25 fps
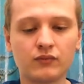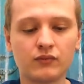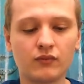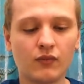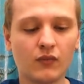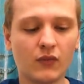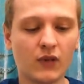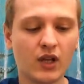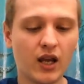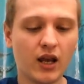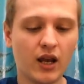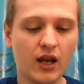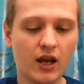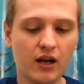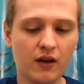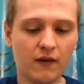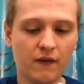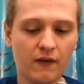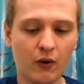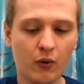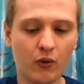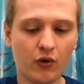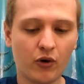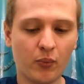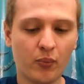And if I
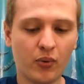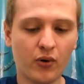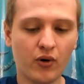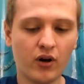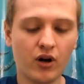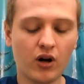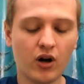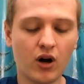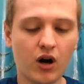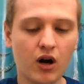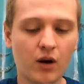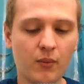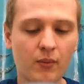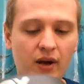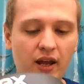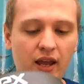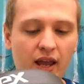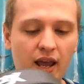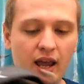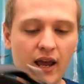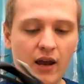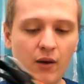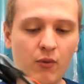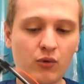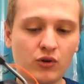were to put it on my
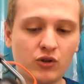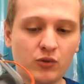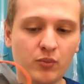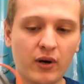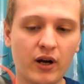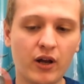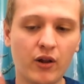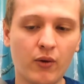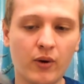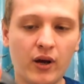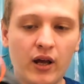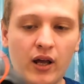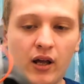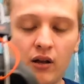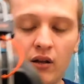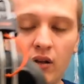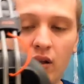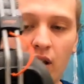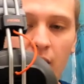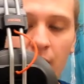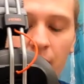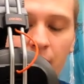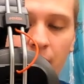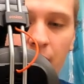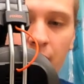head, which by the way,
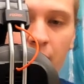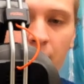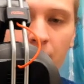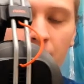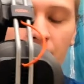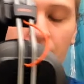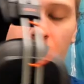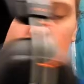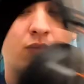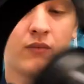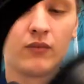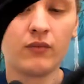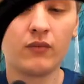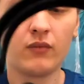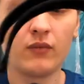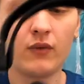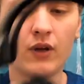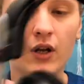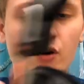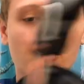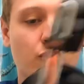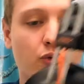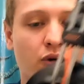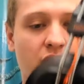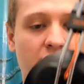left and
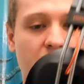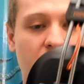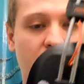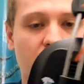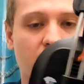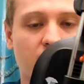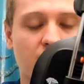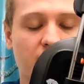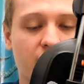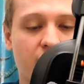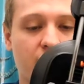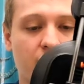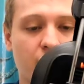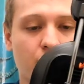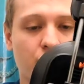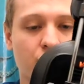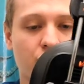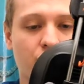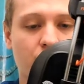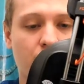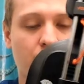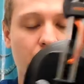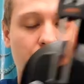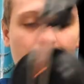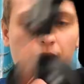right indicators
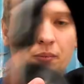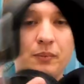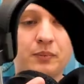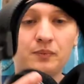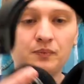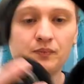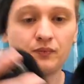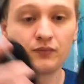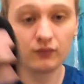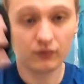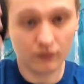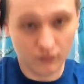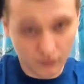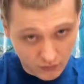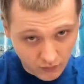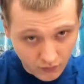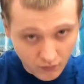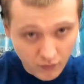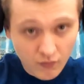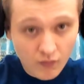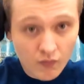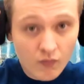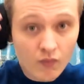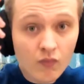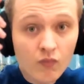here,
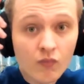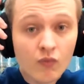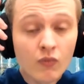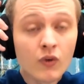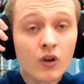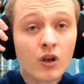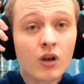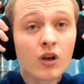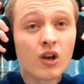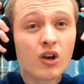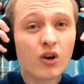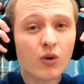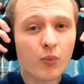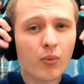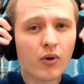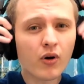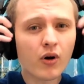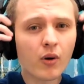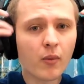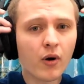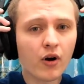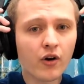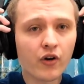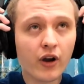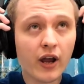you put them
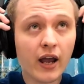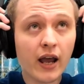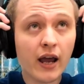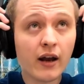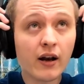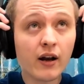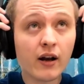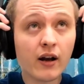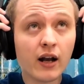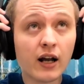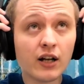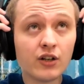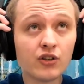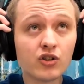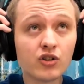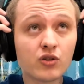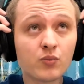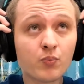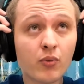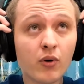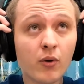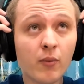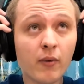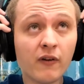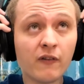on your head, and I just
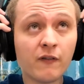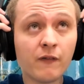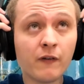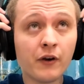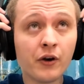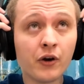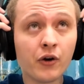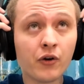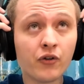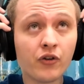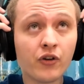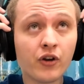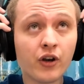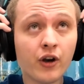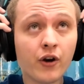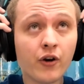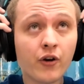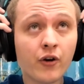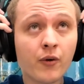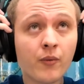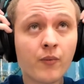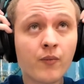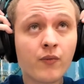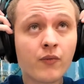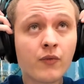put my fingers here,
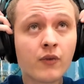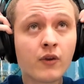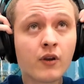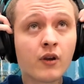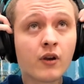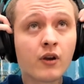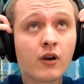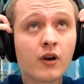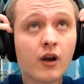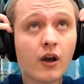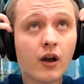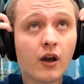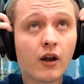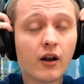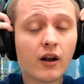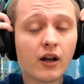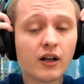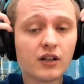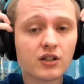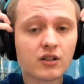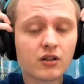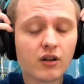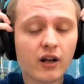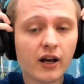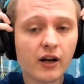and I
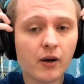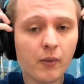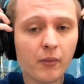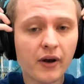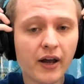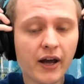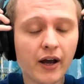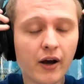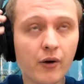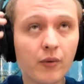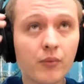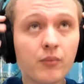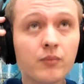slide them down.